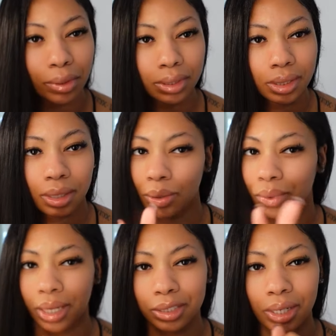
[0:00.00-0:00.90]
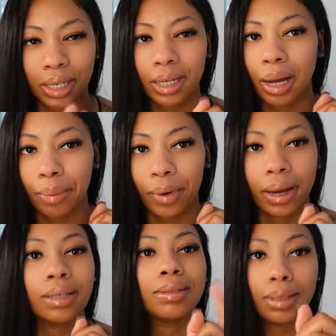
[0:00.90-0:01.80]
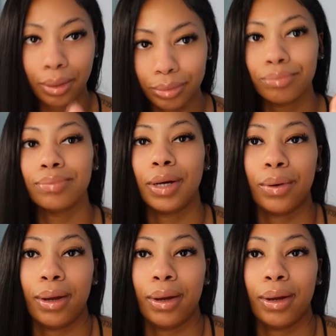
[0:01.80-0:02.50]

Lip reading: music and we're not trying to get copyrighted, so hold